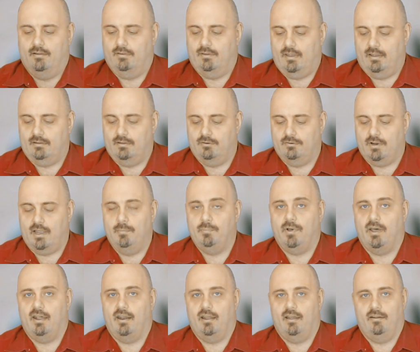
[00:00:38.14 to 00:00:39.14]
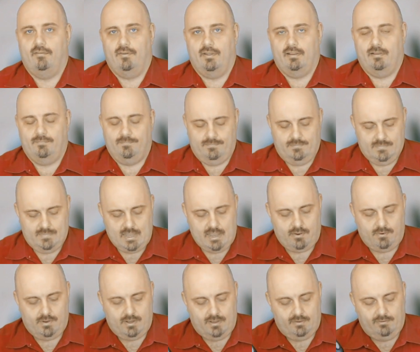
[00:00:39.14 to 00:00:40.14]
Take the tripod out of it.
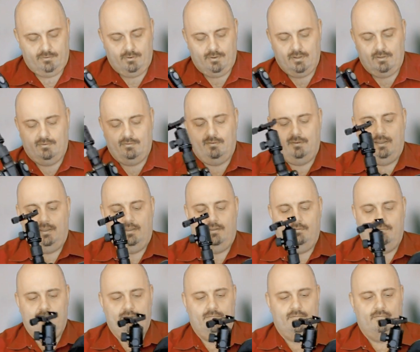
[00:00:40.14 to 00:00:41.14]
Now, as you can see,